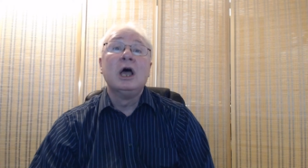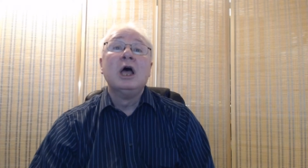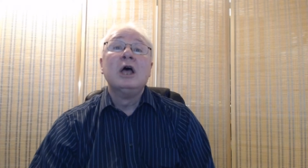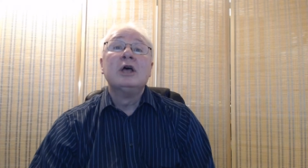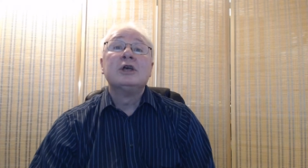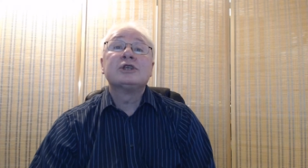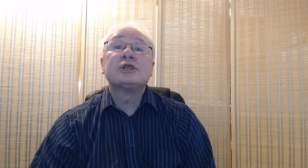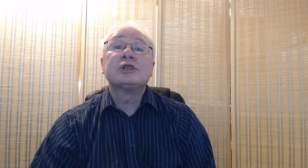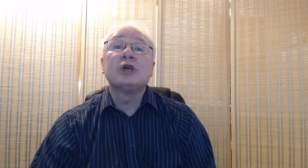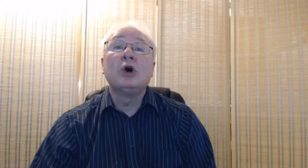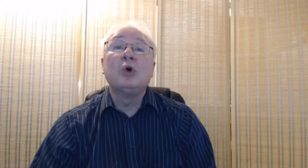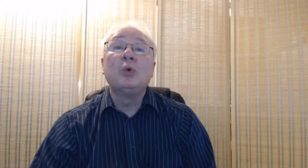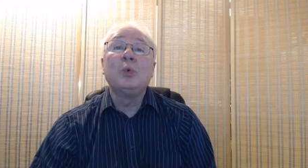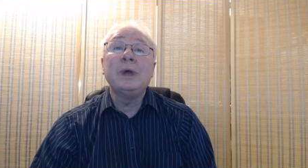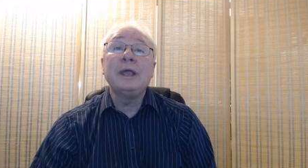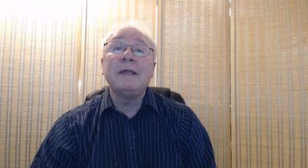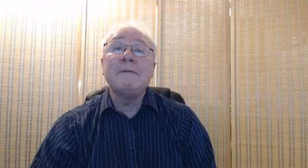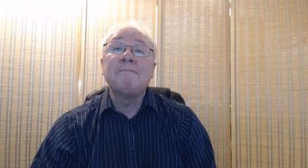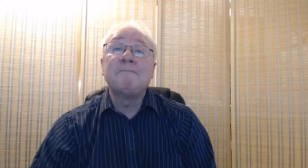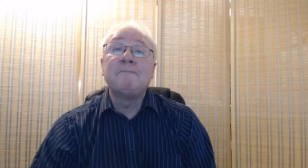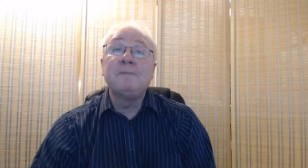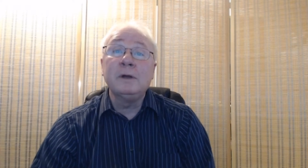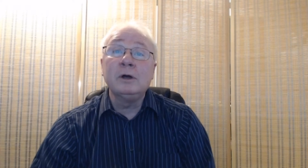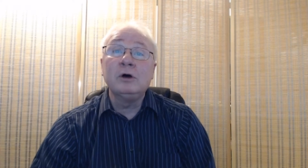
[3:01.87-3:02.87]
so
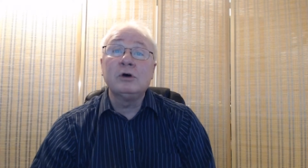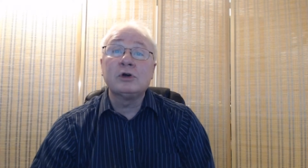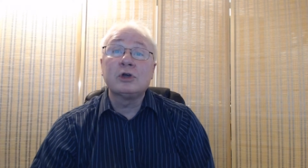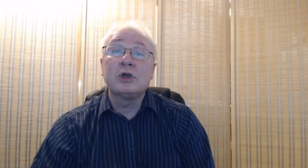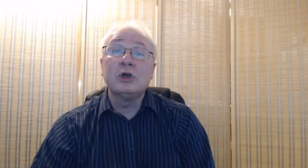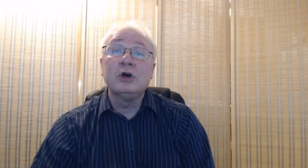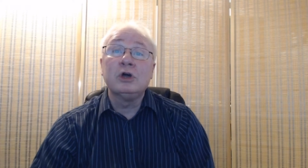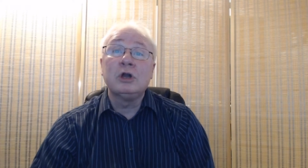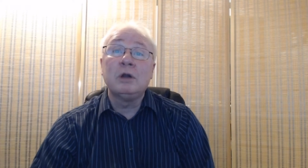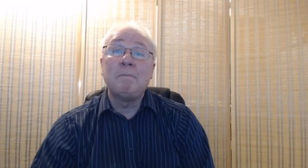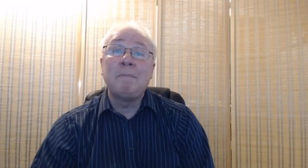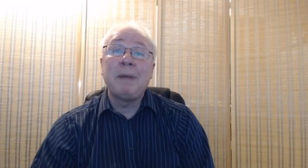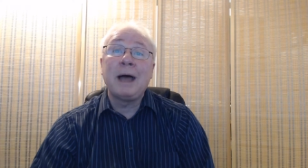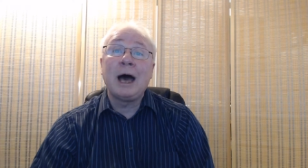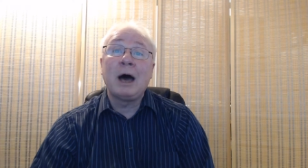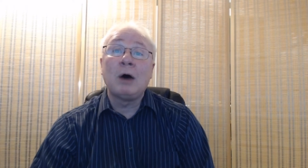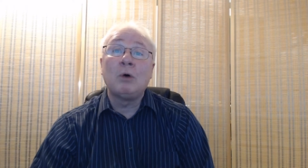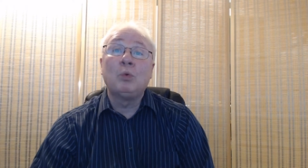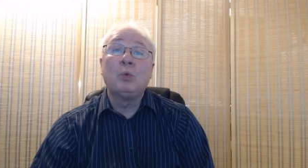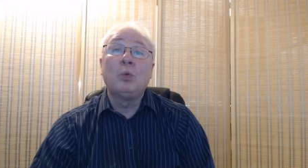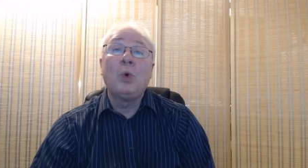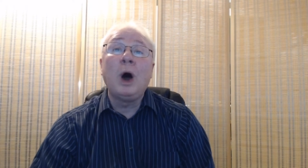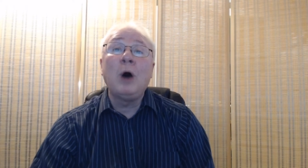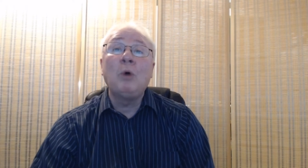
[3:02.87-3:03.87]
we feel good
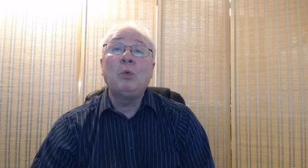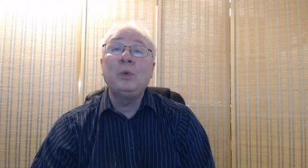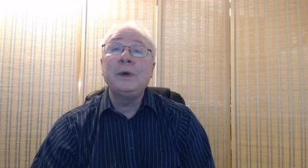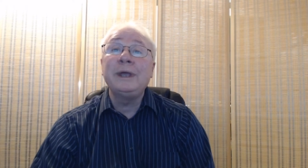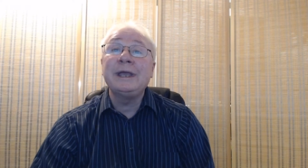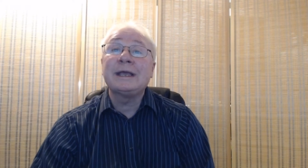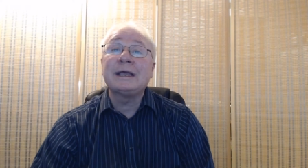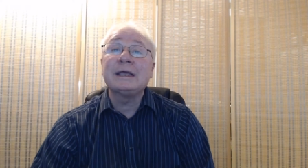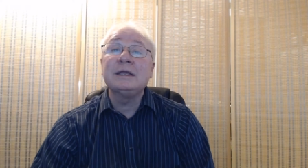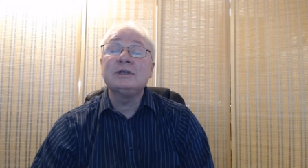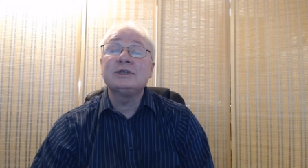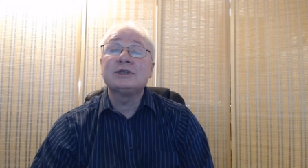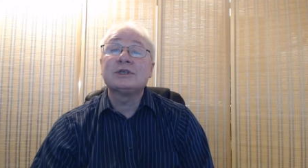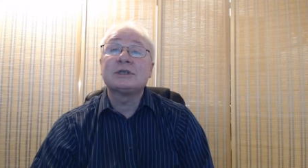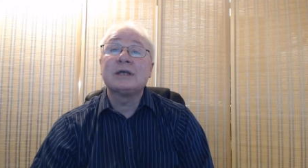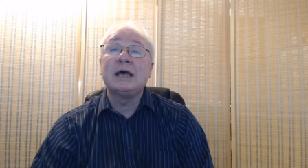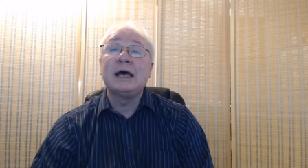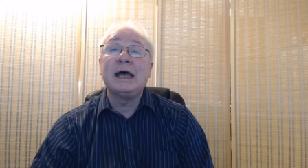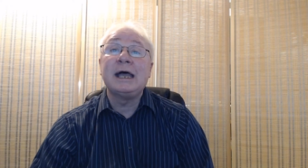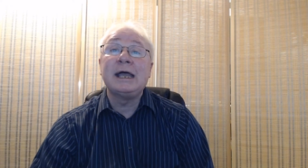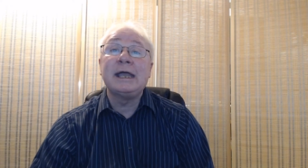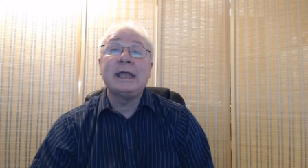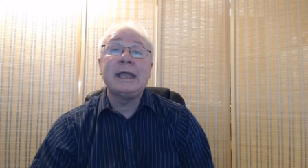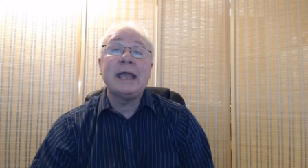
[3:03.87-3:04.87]
about what we can
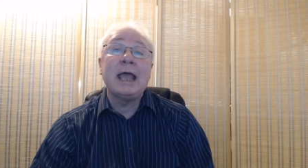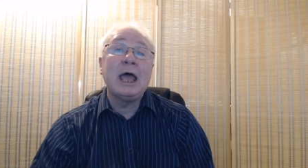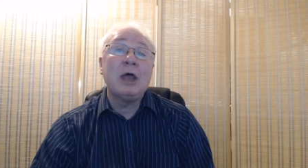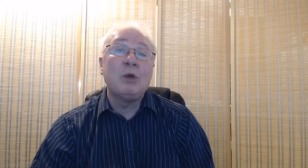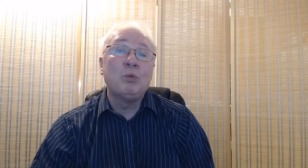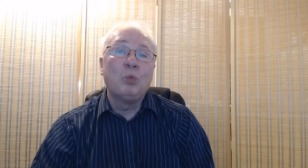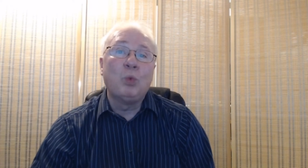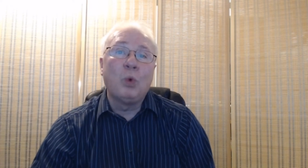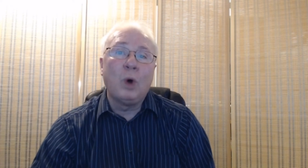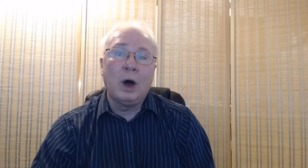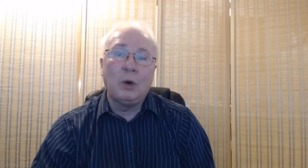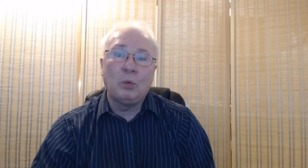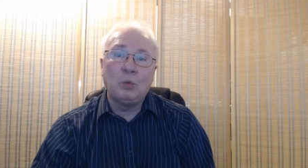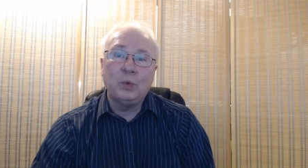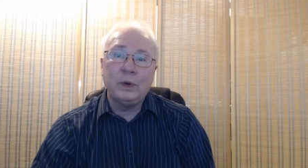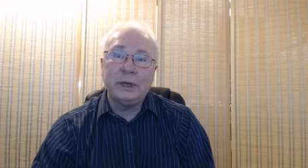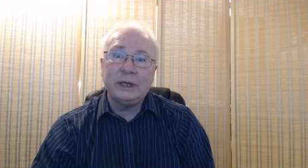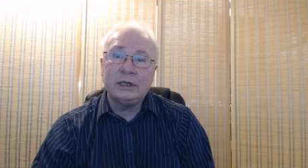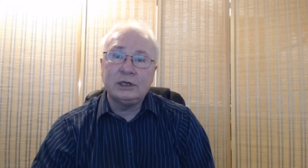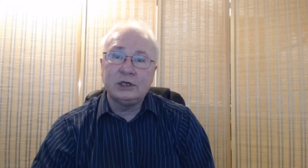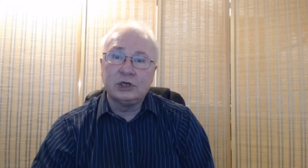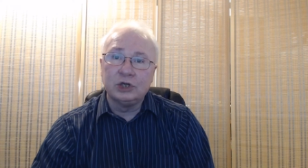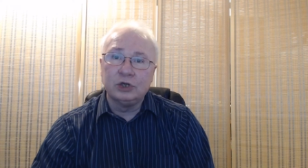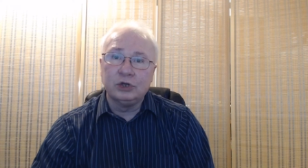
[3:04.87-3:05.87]
say and what
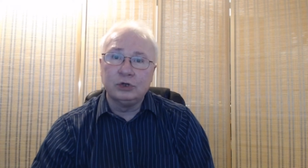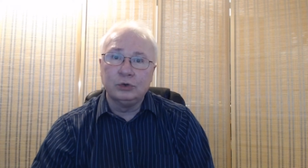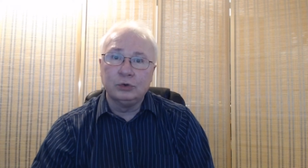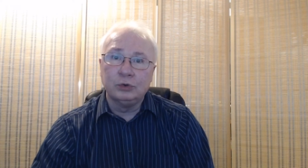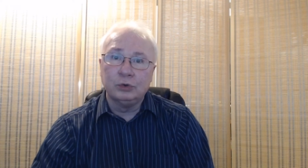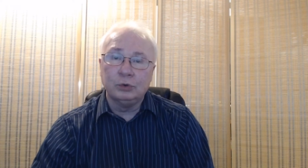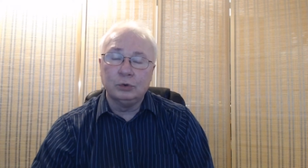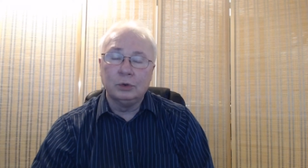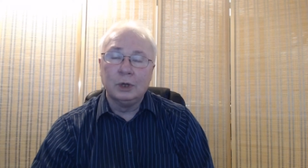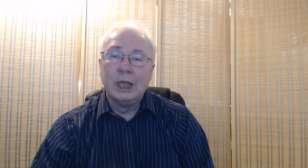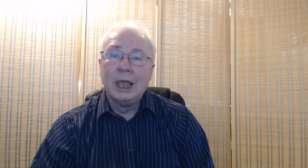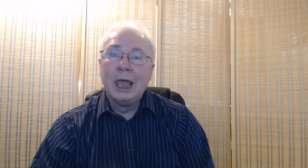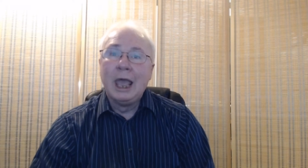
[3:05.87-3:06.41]
we do.